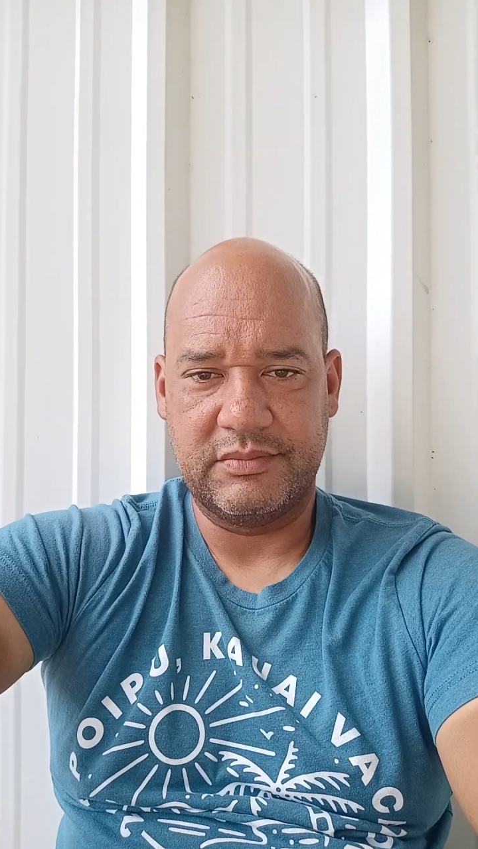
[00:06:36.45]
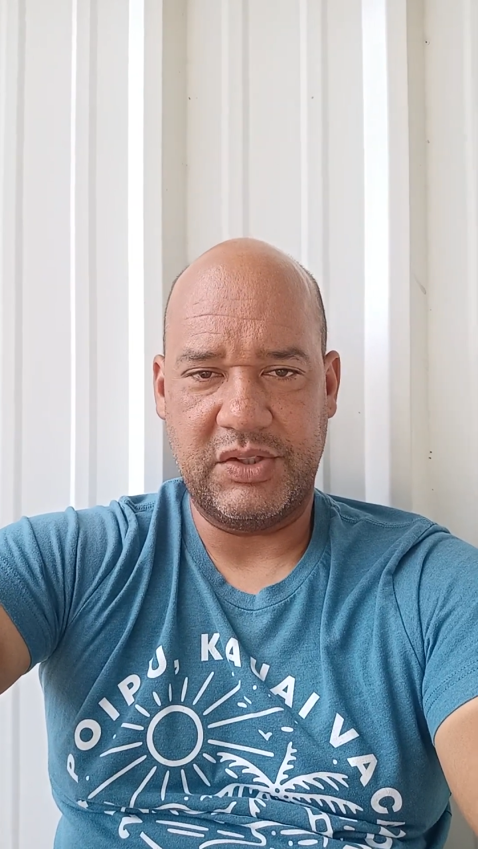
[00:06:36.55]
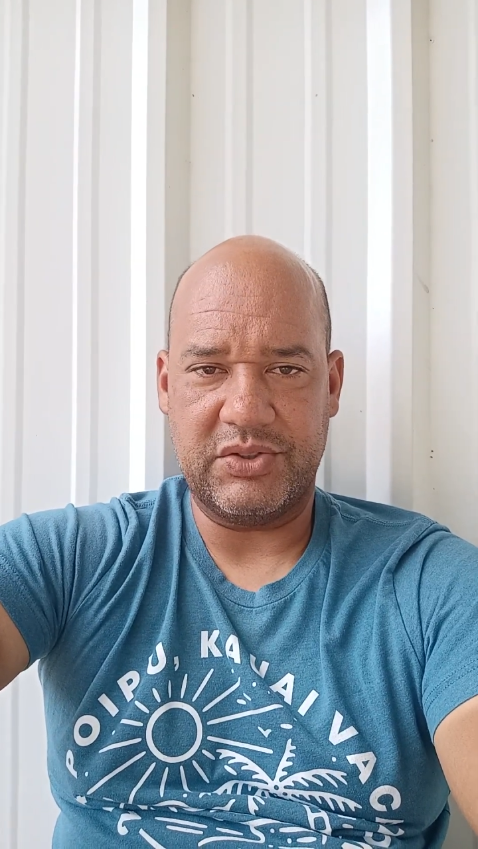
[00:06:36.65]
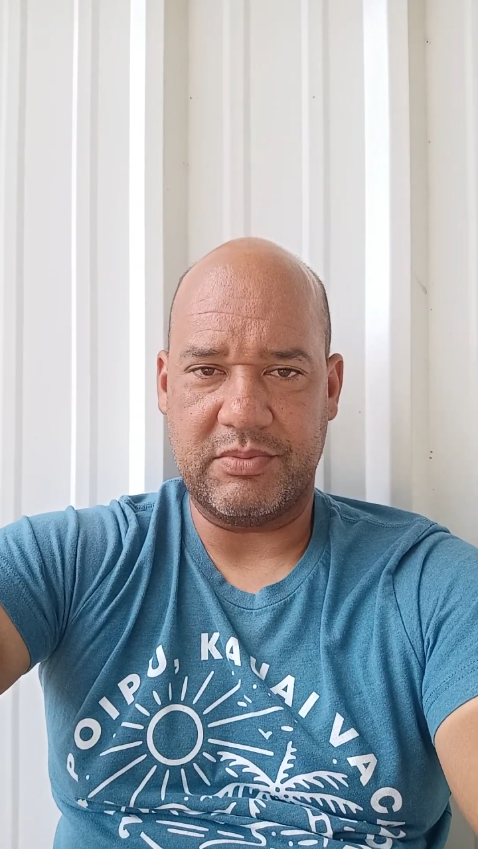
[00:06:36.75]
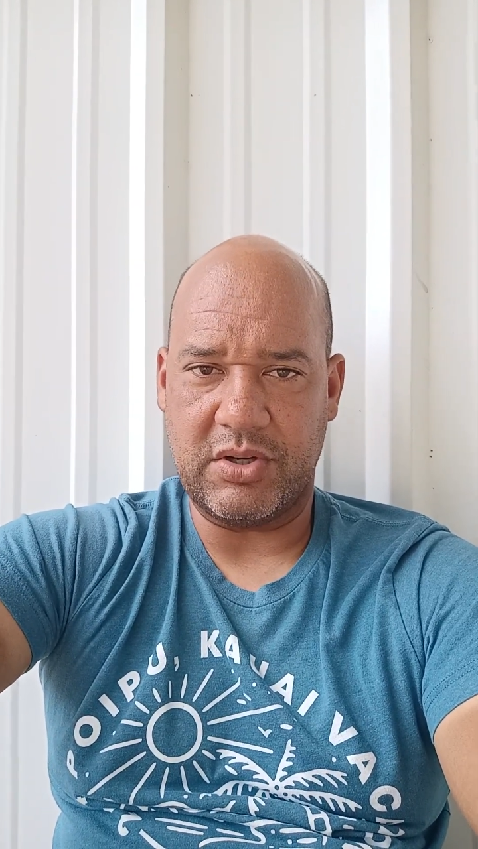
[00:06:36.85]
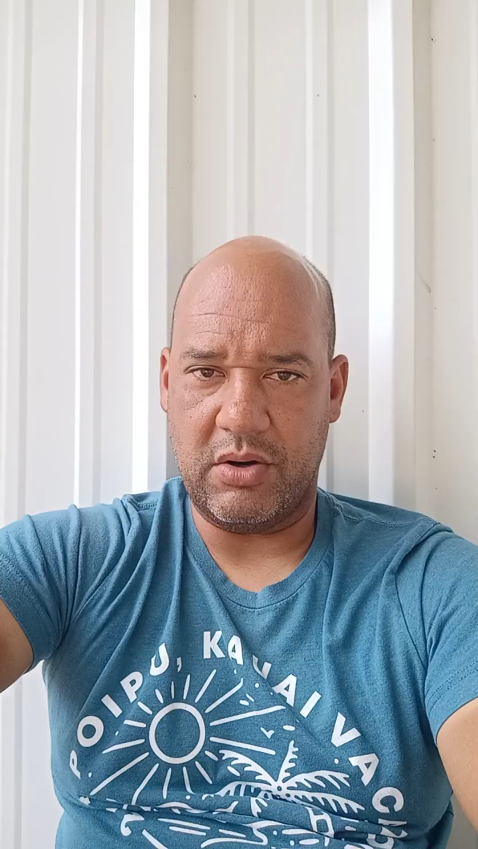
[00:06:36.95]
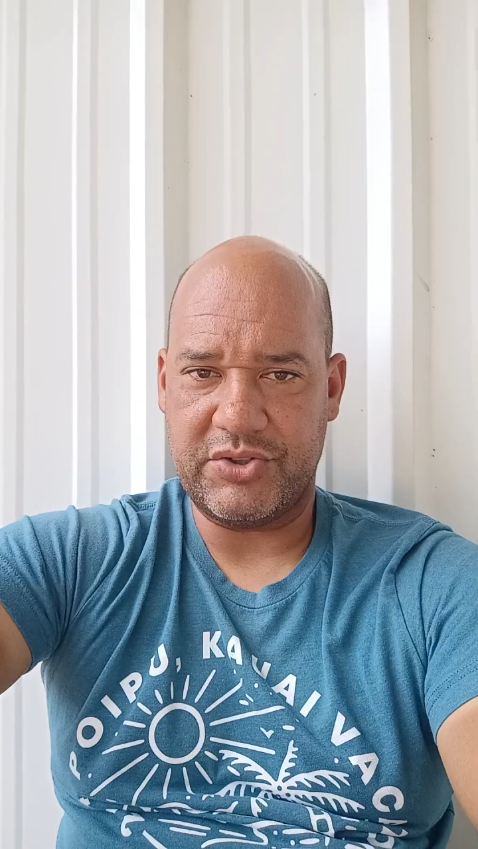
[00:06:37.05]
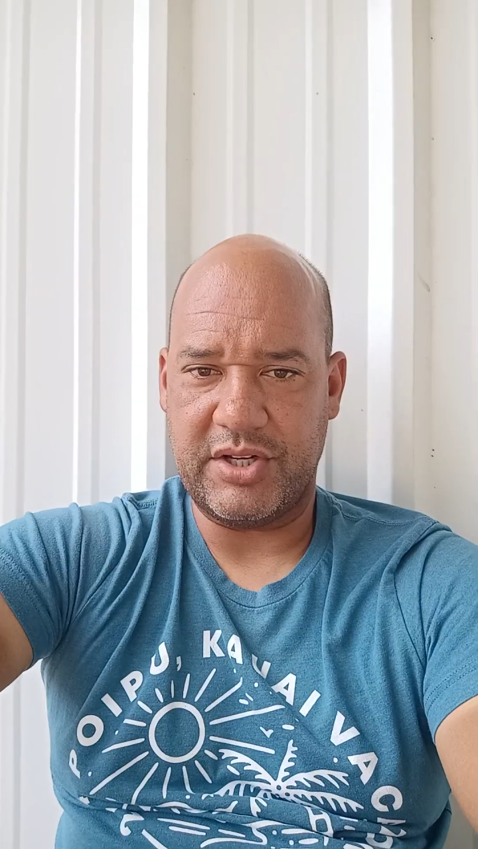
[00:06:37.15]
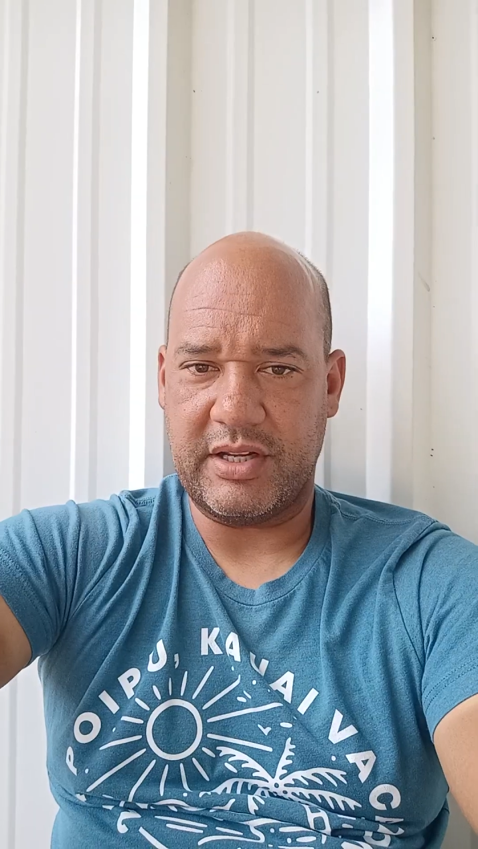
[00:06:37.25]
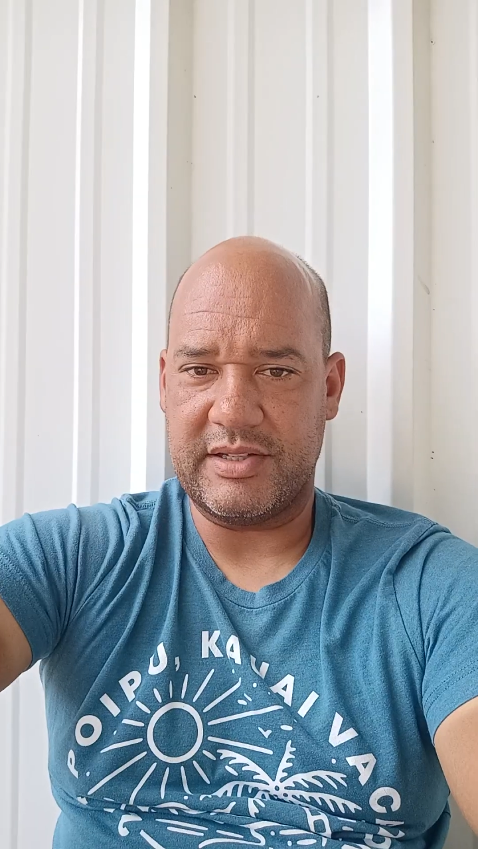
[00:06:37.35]
do some
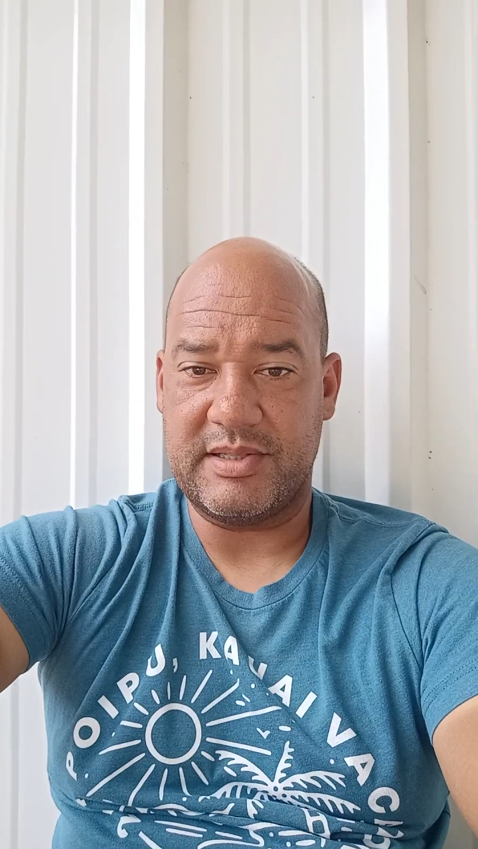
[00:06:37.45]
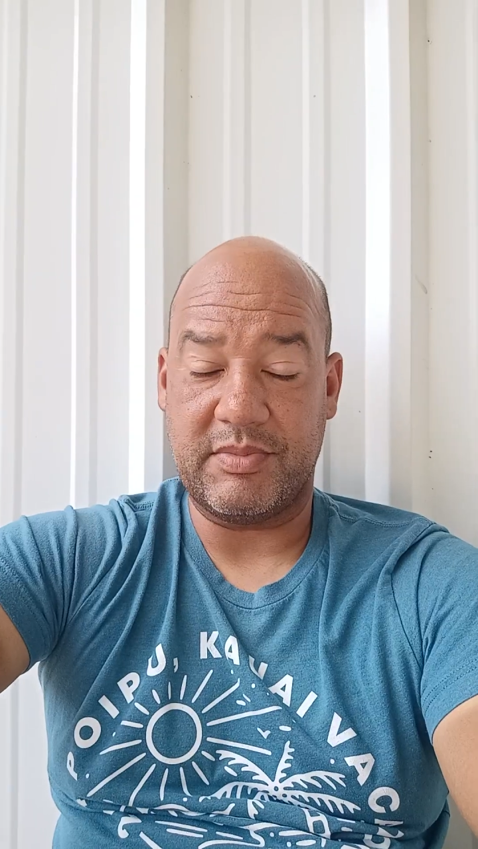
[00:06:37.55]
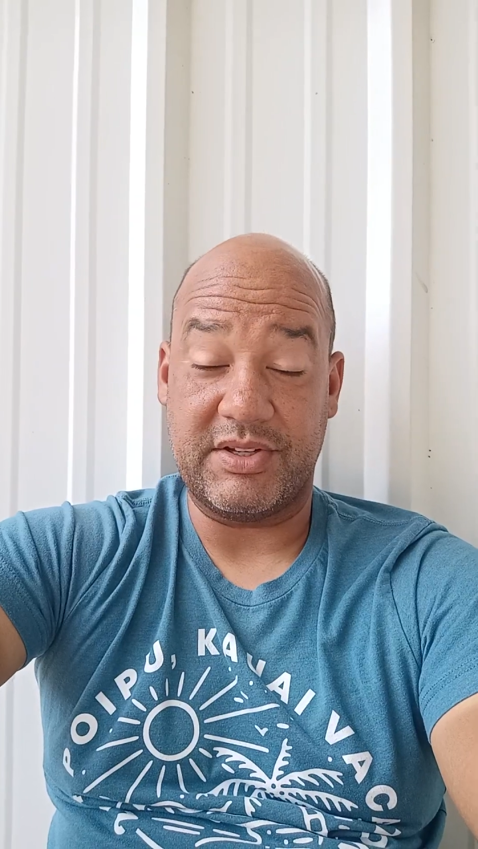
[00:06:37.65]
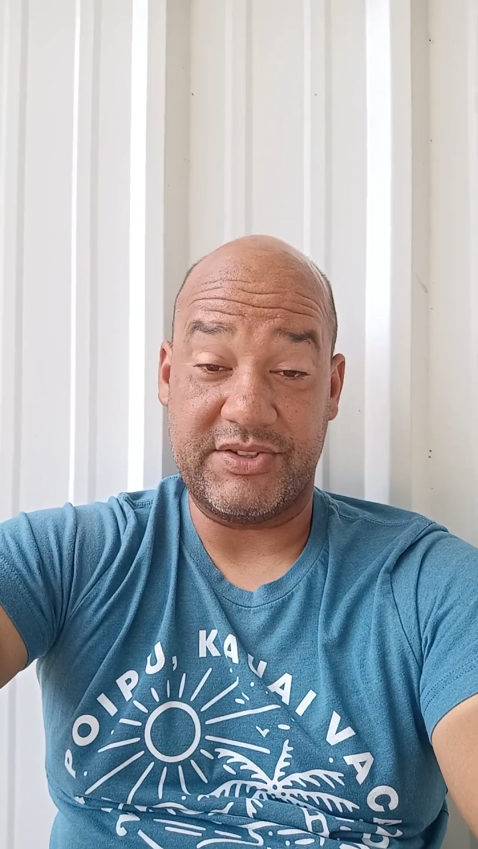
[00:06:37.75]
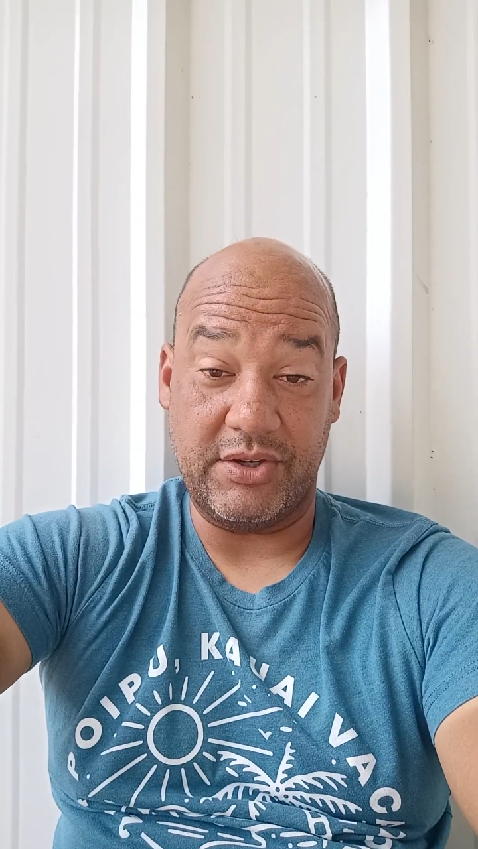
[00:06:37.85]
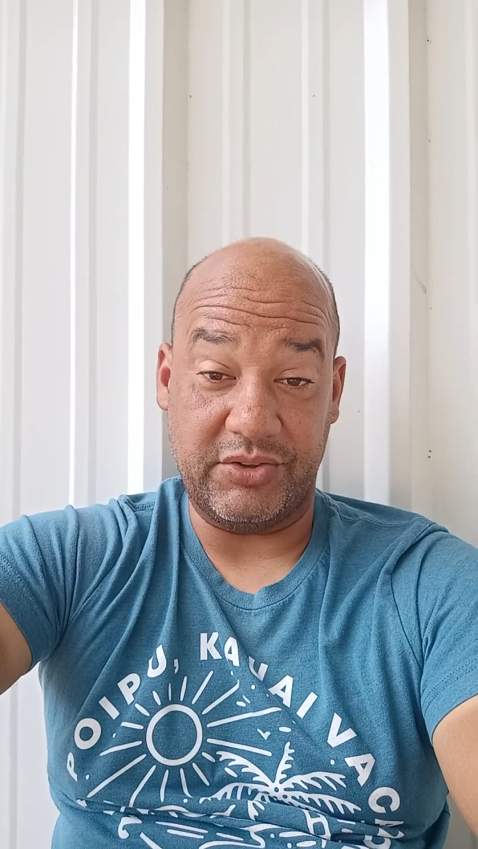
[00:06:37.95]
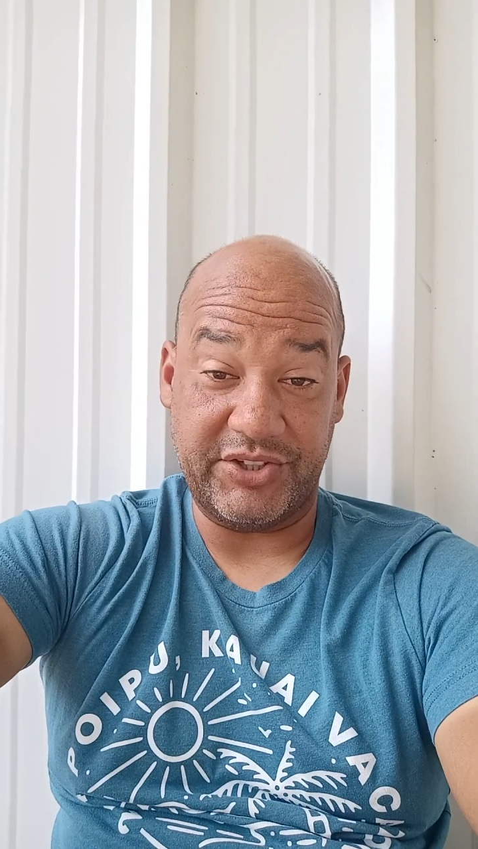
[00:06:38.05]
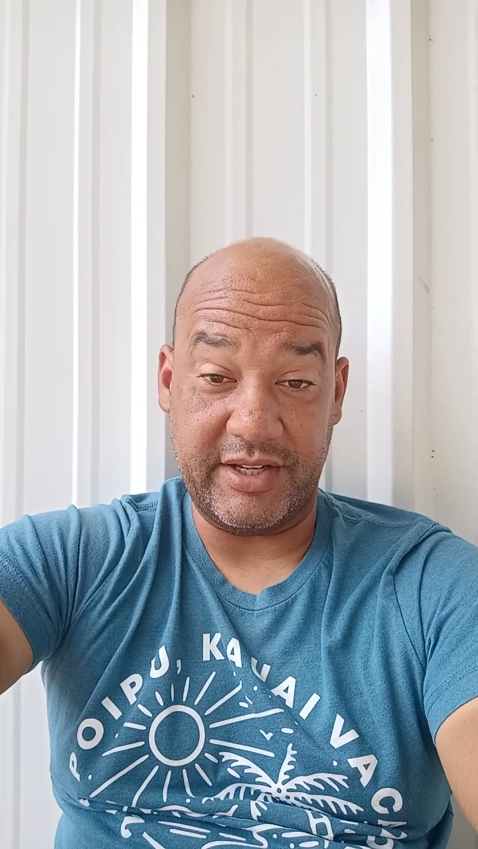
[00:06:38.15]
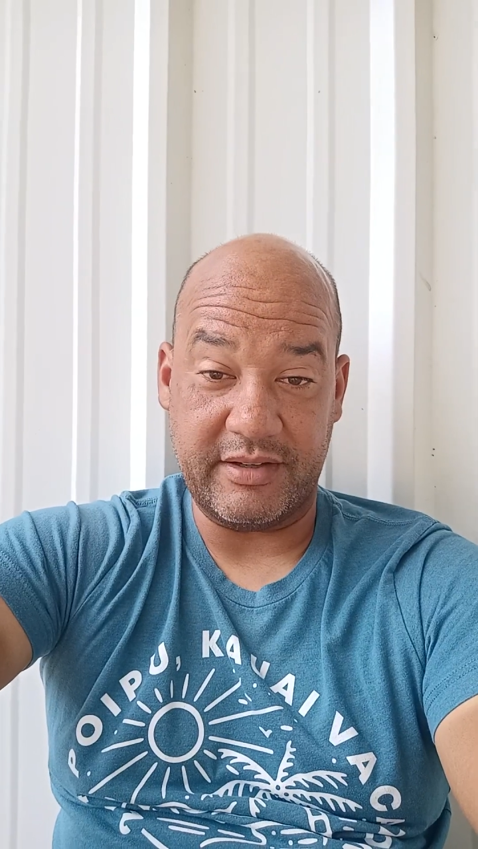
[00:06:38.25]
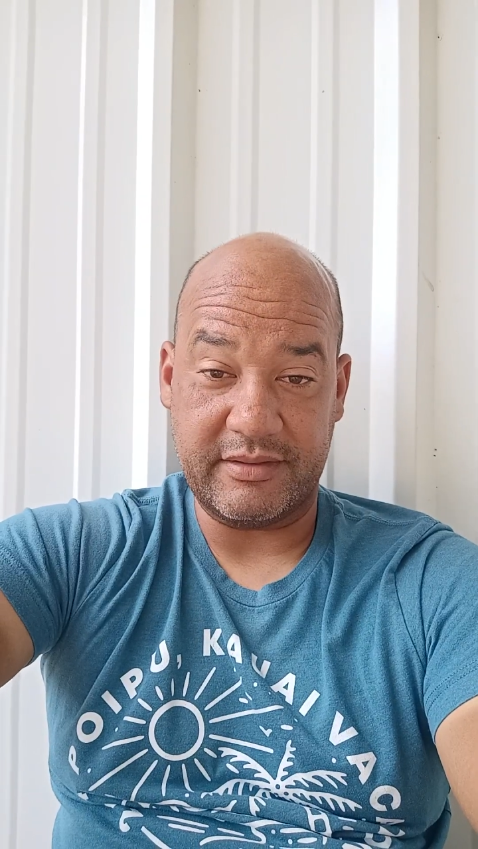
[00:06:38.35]
coaching and some
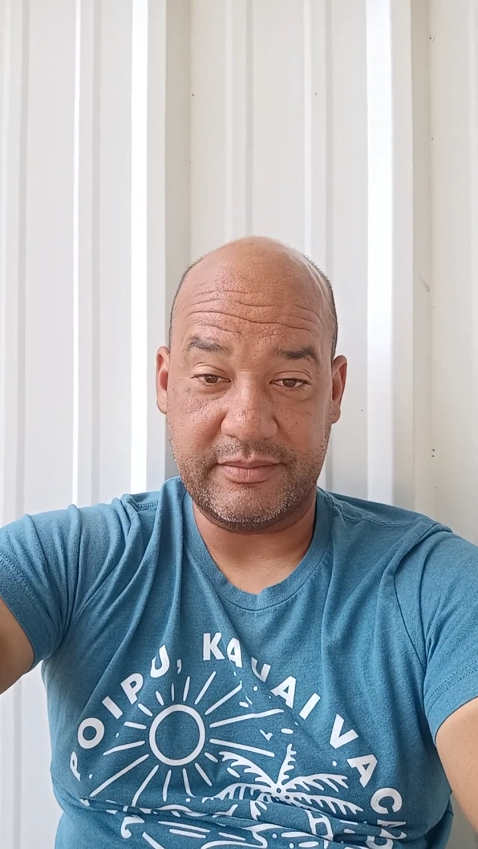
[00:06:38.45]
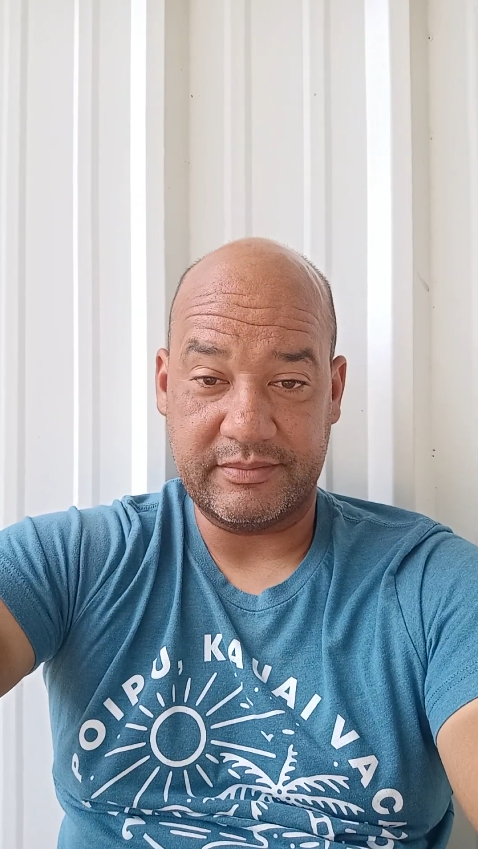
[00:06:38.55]
consulting.